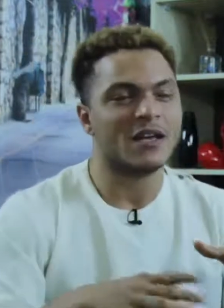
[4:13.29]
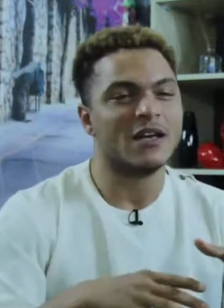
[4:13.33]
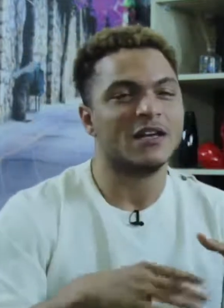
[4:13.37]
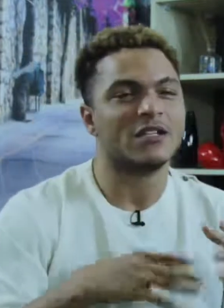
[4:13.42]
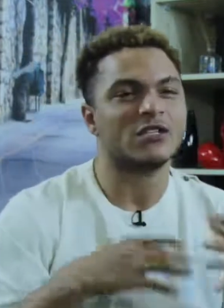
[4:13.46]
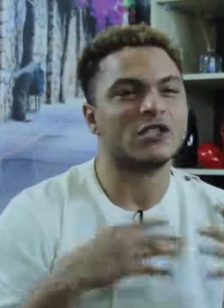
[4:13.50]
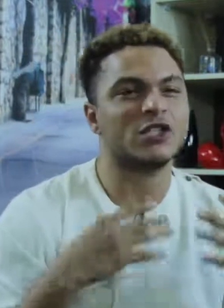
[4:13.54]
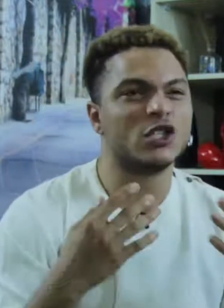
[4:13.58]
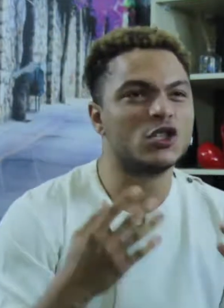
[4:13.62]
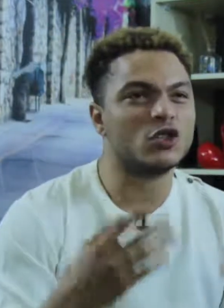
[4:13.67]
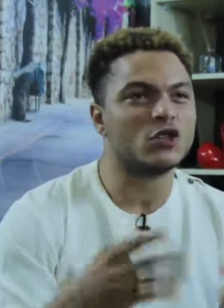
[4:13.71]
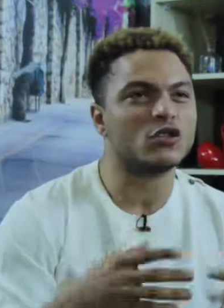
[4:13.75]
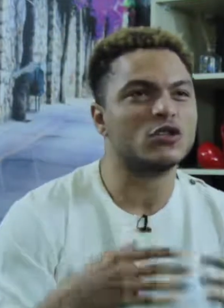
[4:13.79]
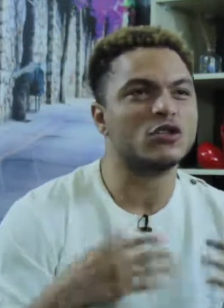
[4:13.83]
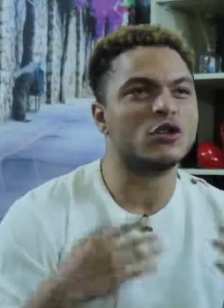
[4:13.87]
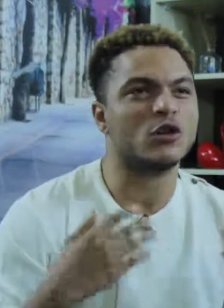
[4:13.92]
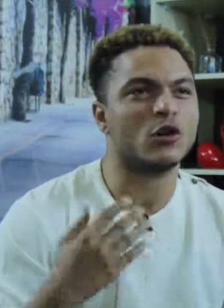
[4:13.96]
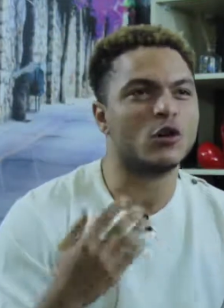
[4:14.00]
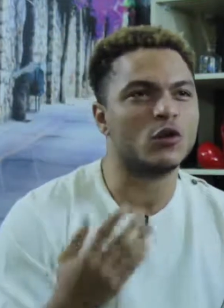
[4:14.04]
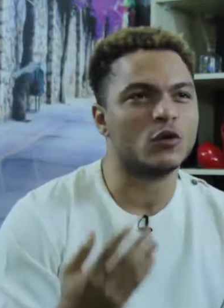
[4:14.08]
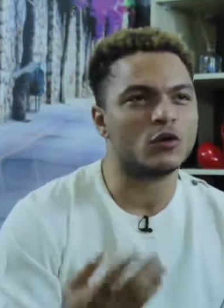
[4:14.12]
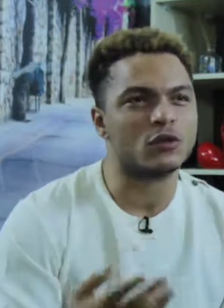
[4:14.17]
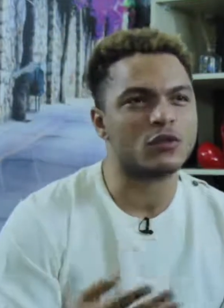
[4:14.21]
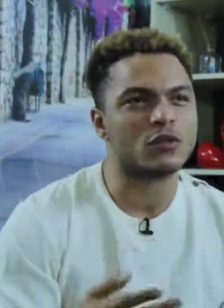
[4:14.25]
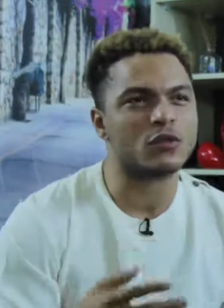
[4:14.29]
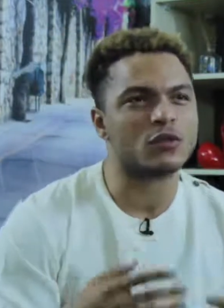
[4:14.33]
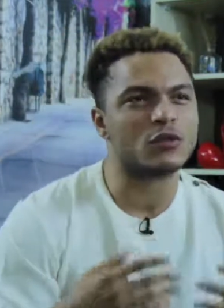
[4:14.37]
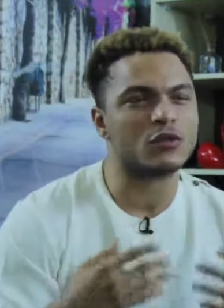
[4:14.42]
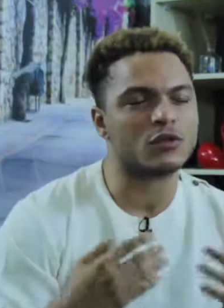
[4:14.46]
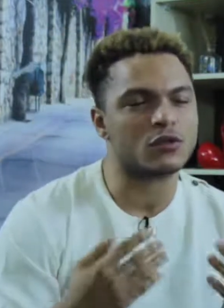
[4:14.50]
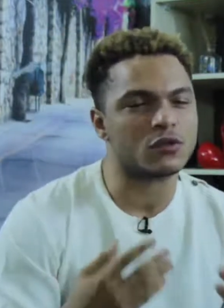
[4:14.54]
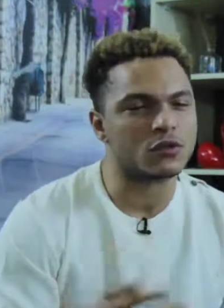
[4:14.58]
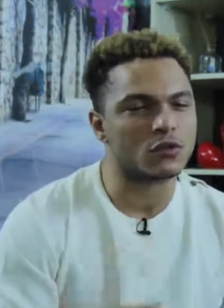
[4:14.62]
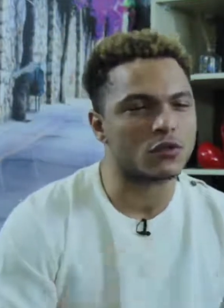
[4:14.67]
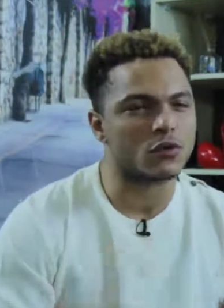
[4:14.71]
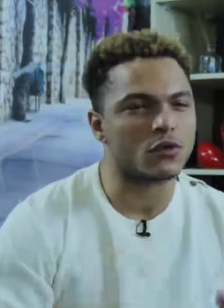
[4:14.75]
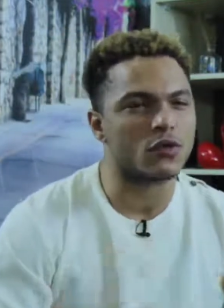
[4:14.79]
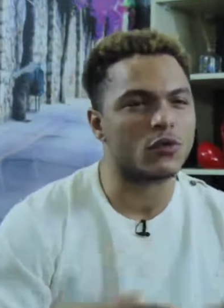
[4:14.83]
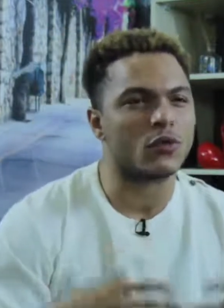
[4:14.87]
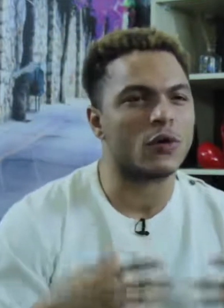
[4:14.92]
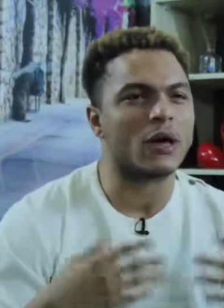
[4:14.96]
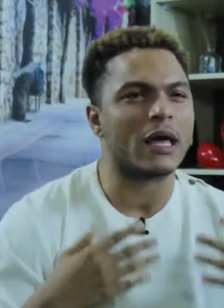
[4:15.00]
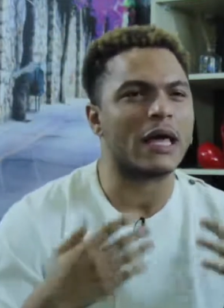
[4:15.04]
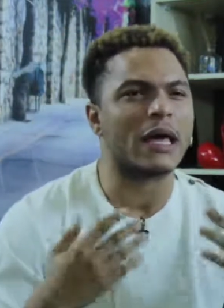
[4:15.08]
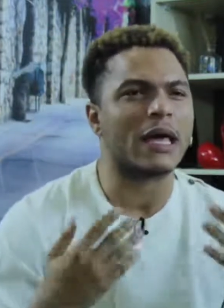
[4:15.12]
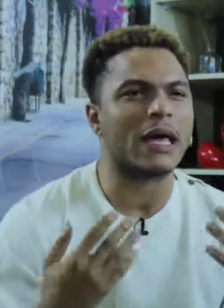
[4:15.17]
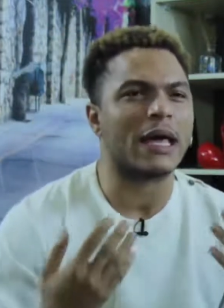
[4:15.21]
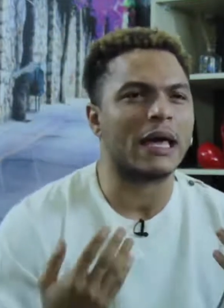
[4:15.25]
She just looked so
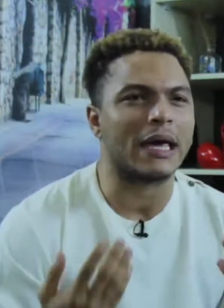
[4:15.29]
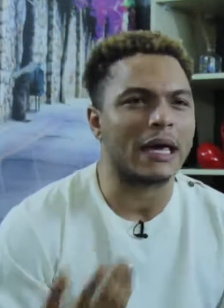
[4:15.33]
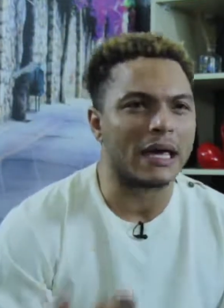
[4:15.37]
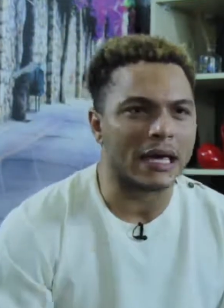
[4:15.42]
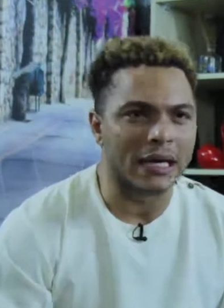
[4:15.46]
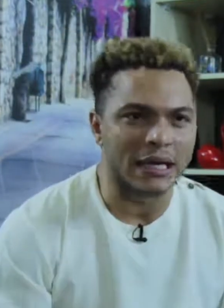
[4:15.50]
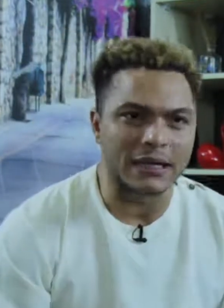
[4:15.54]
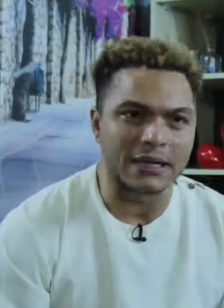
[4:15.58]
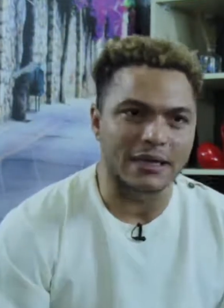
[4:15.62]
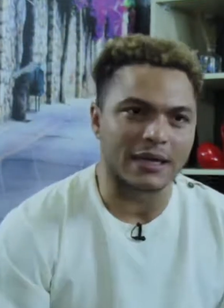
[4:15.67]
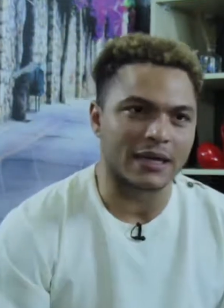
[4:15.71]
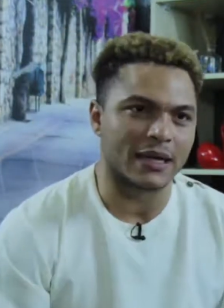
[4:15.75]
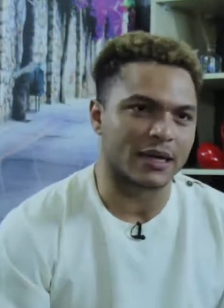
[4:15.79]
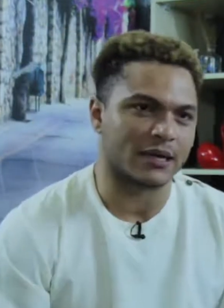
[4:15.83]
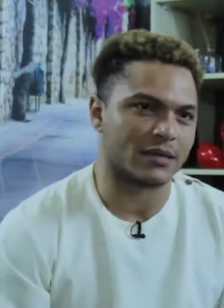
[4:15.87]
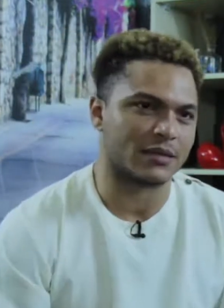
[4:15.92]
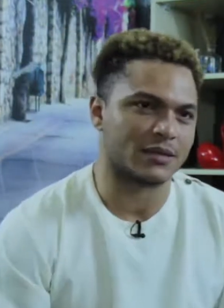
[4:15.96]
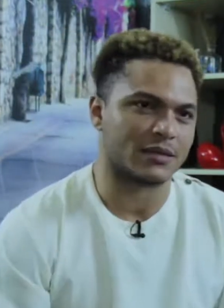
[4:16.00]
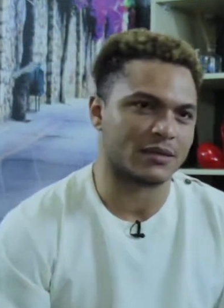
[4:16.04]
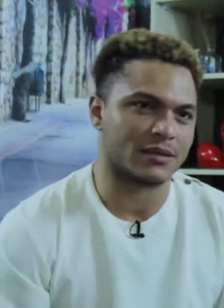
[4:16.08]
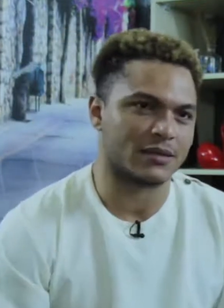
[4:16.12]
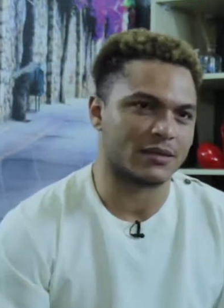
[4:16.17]
elegant.